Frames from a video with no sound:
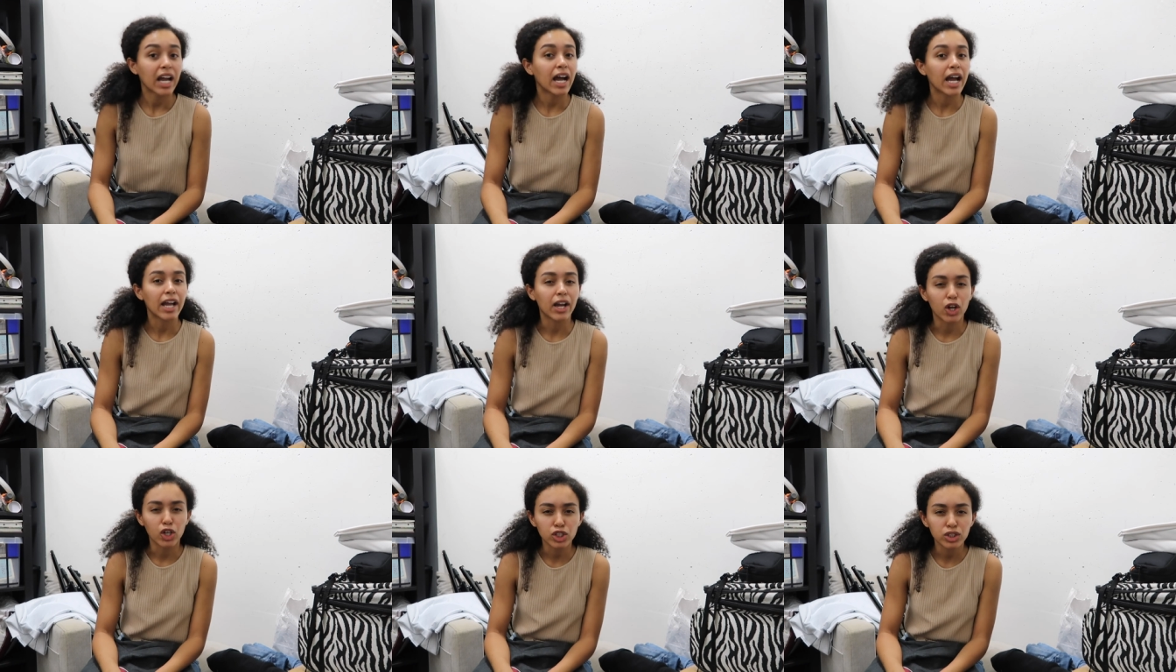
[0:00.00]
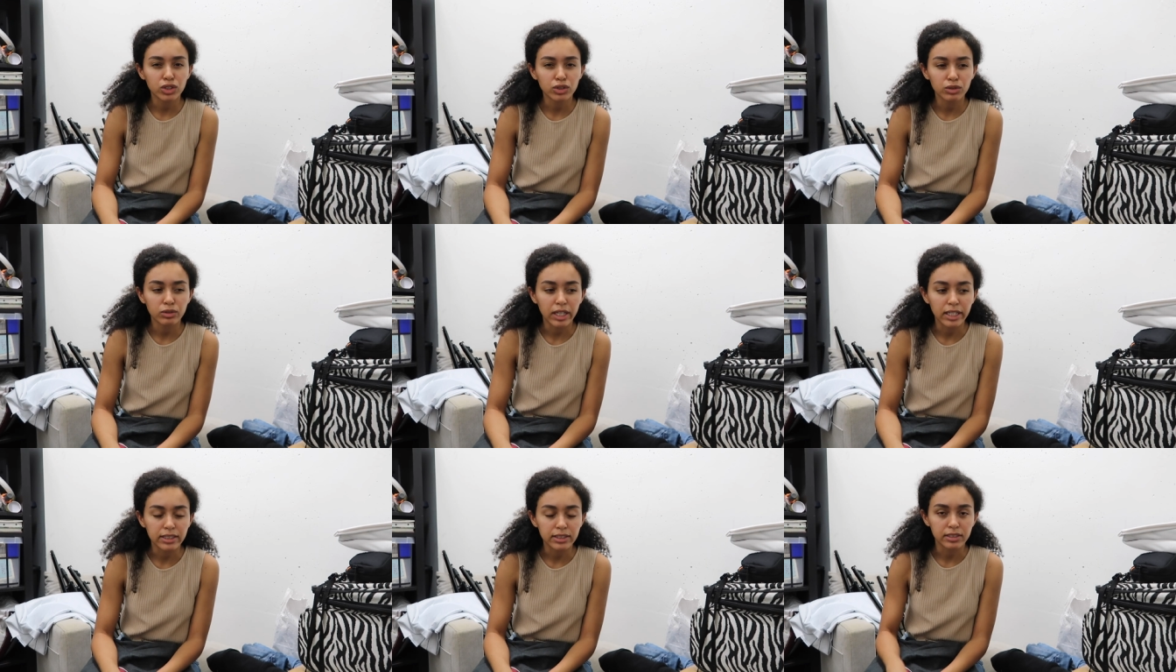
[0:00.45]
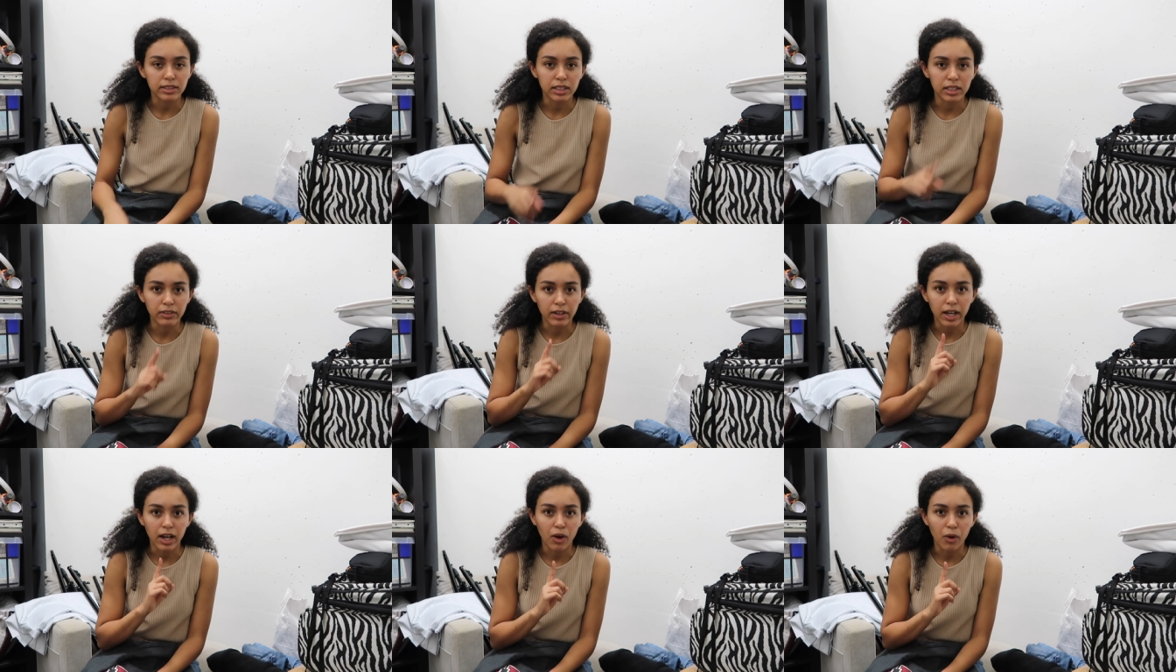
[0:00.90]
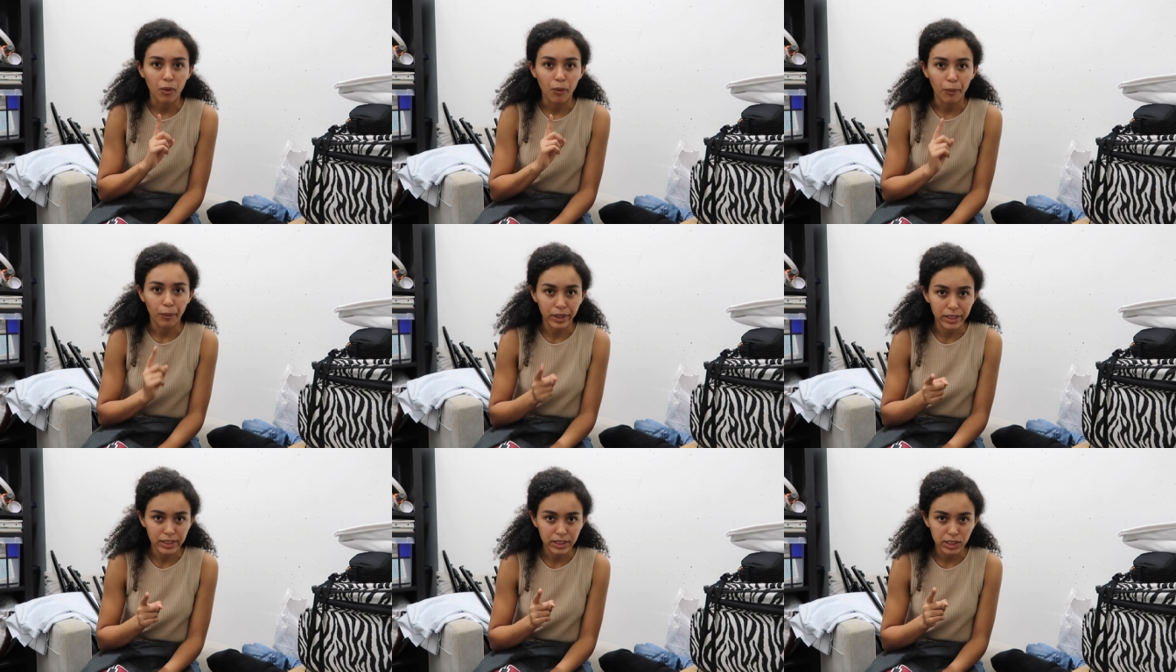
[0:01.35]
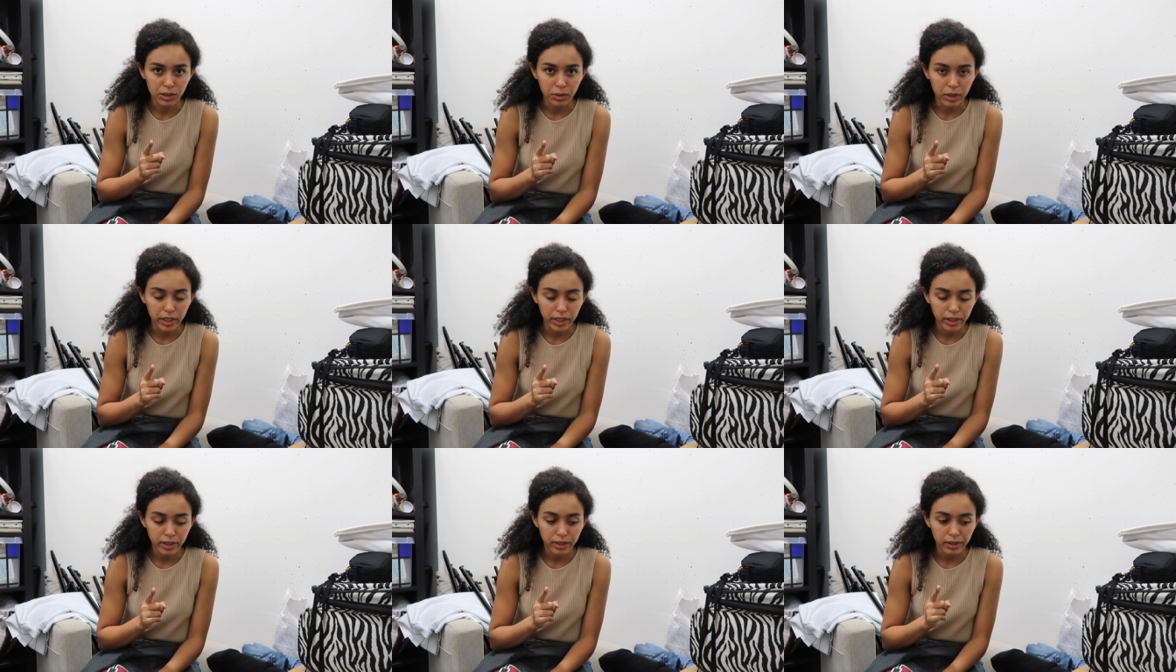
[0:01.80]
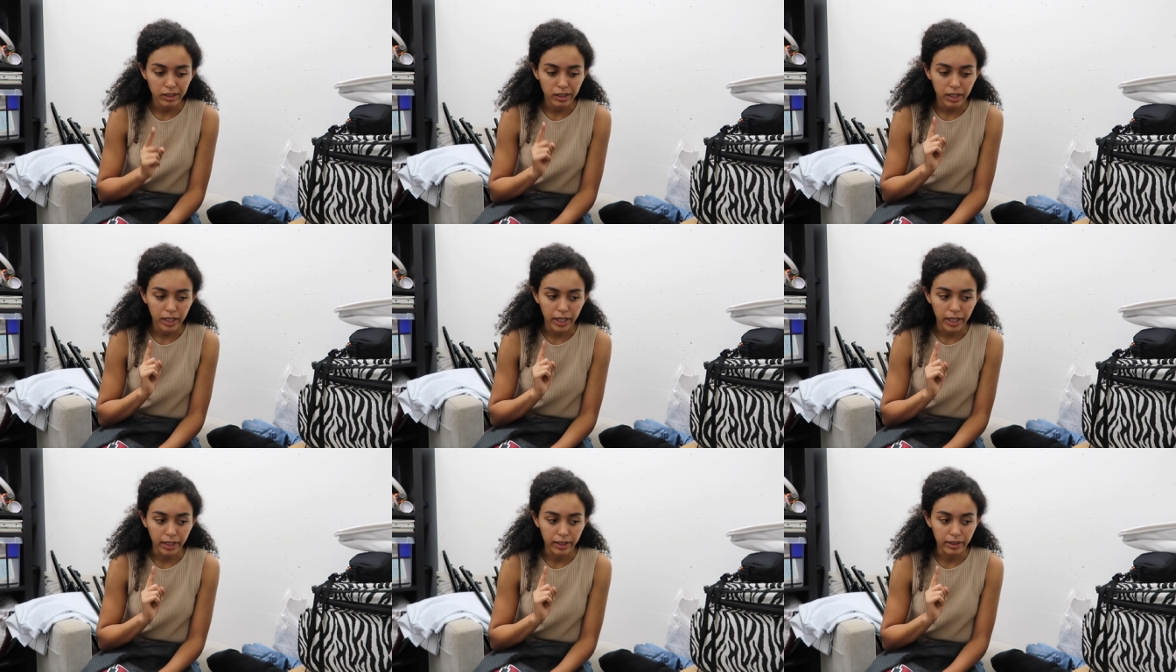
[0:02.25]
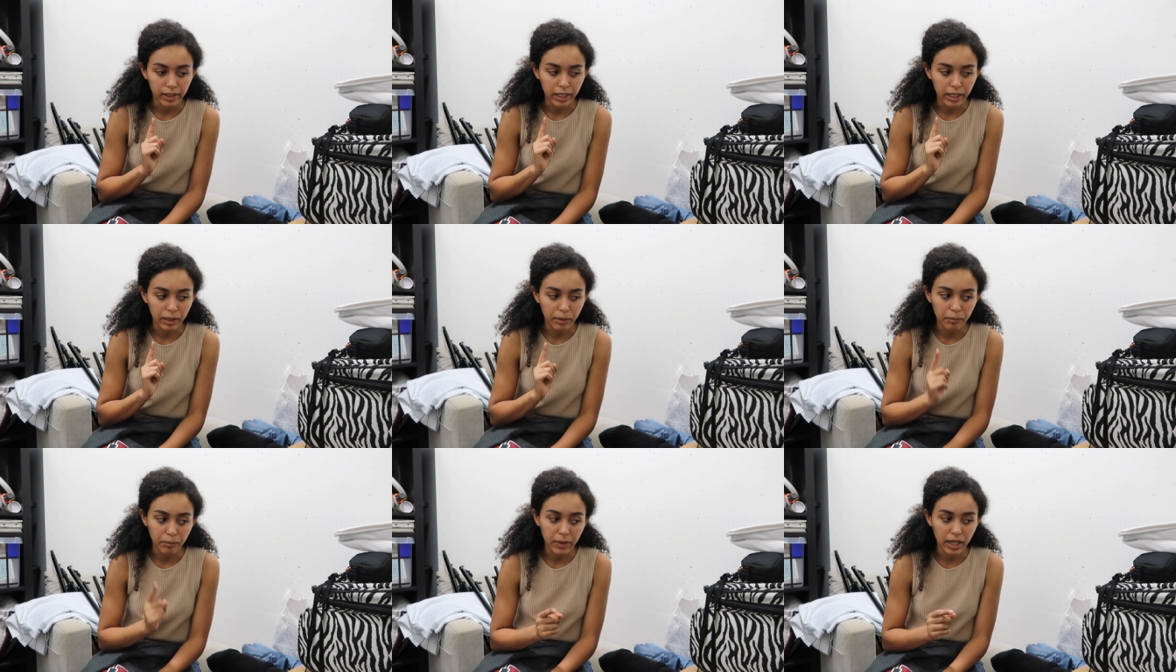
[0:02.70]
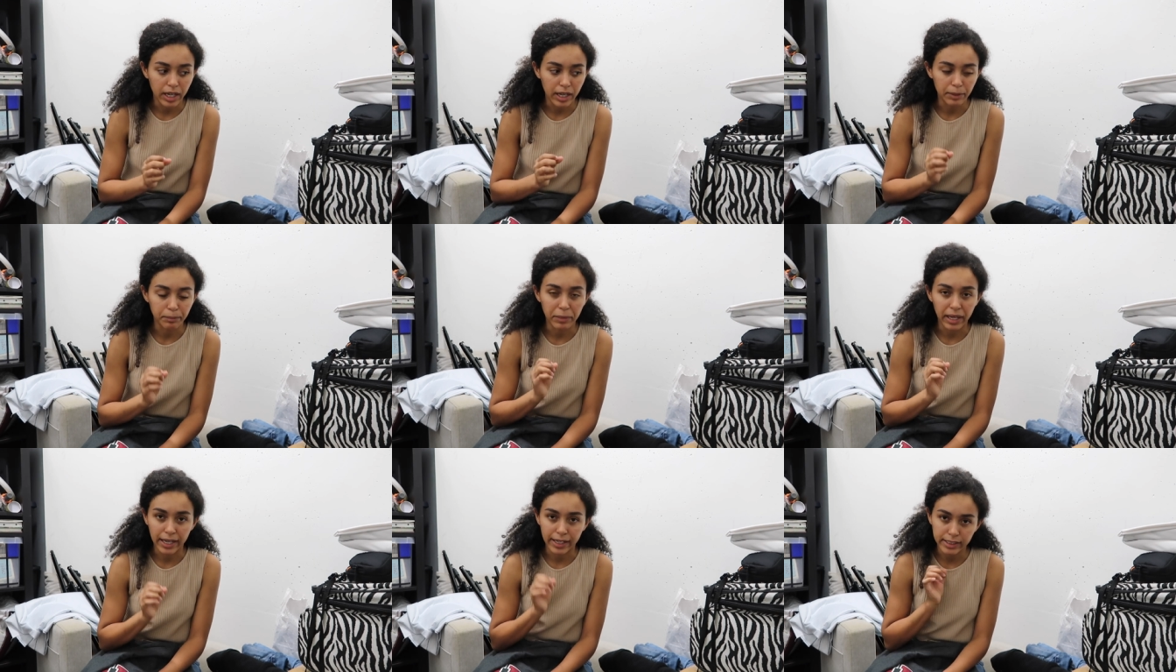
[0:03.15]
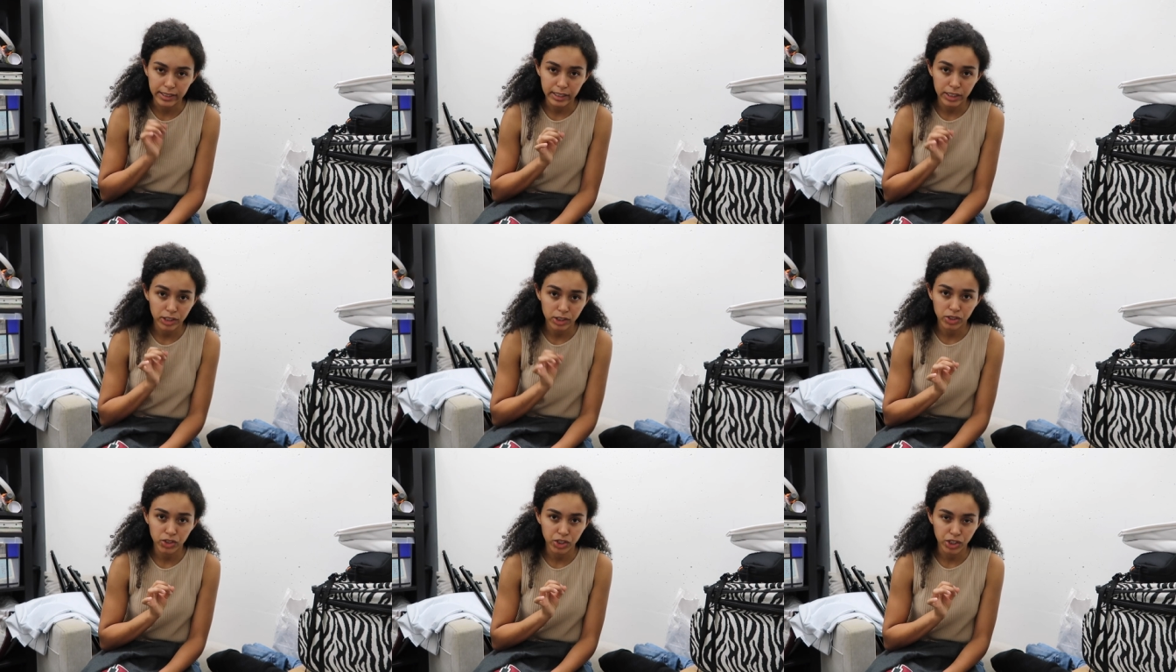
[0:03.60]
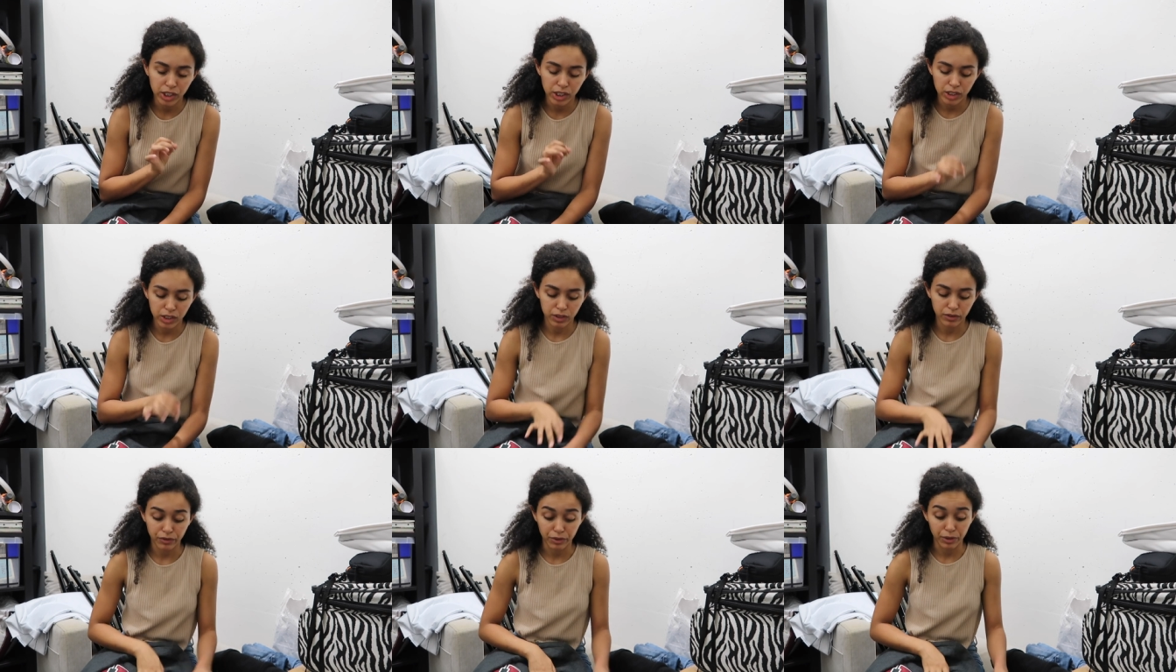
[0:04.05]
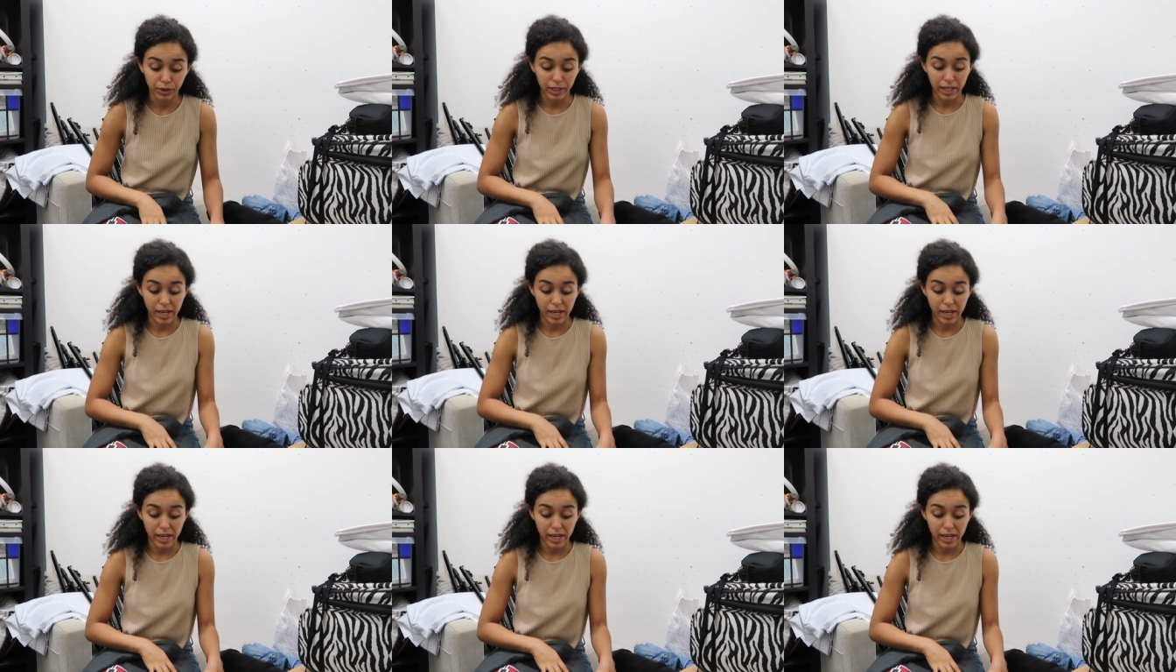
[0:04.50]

I also like to leave out one sweater and like my baggiest jeans for